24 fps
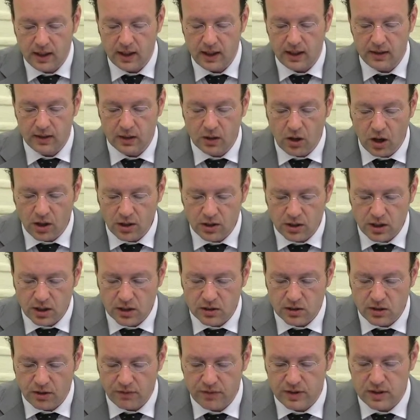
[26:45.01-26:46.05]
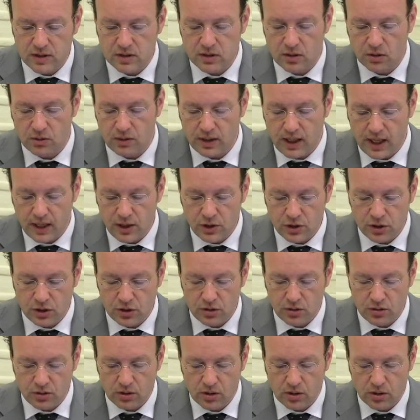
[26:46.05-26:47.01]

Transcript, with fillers: in the context of its donation to